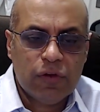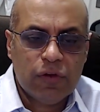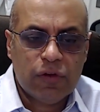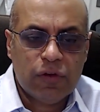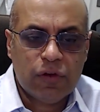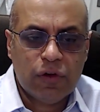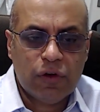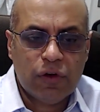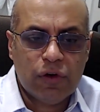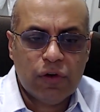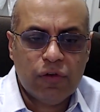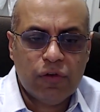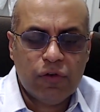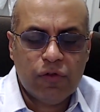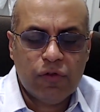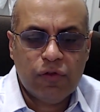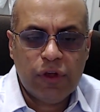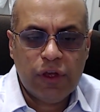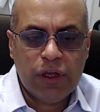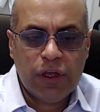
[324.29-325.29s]

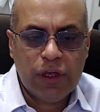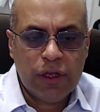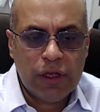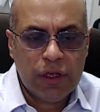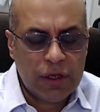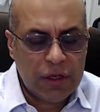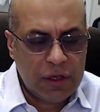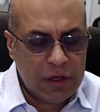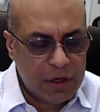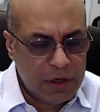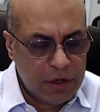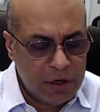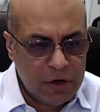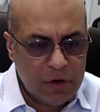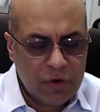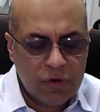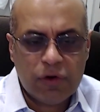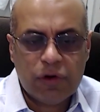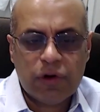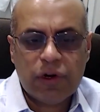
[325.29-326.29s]
So we
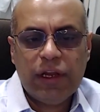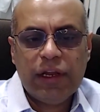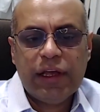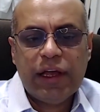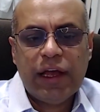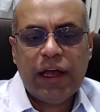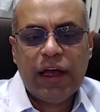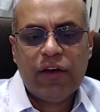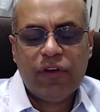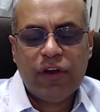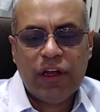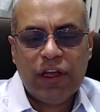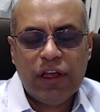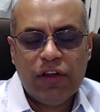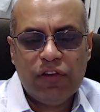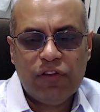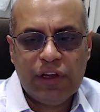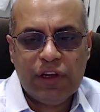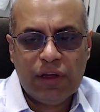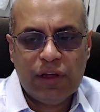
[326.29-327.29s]
don't really have an
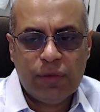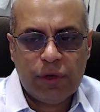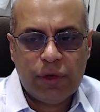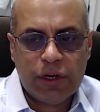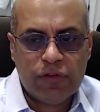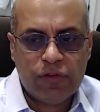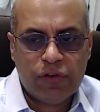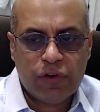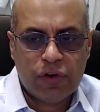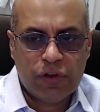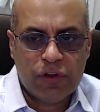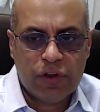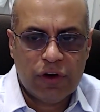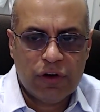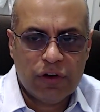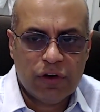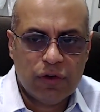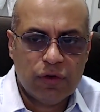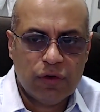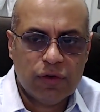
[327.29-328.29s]
age limit for
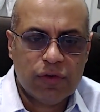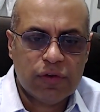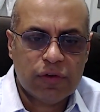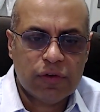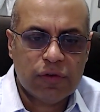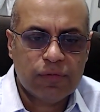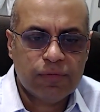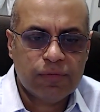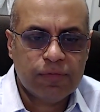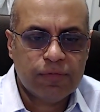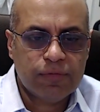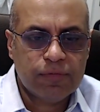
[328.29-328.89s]
their use.